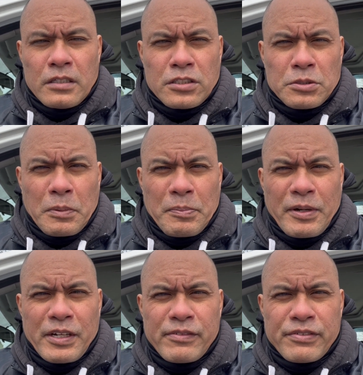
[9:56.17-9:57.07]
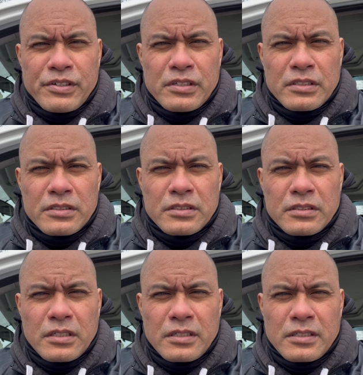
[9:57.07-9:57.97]
just preparing for
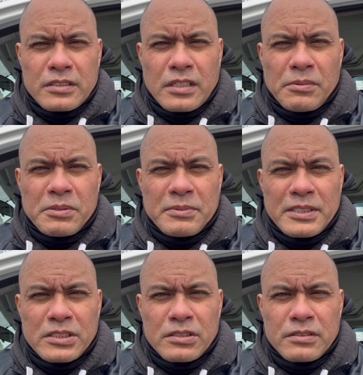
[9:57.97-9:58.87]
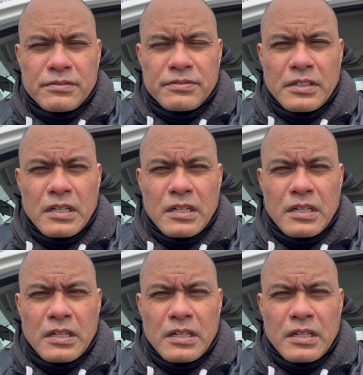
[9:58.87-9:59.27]
this summer months of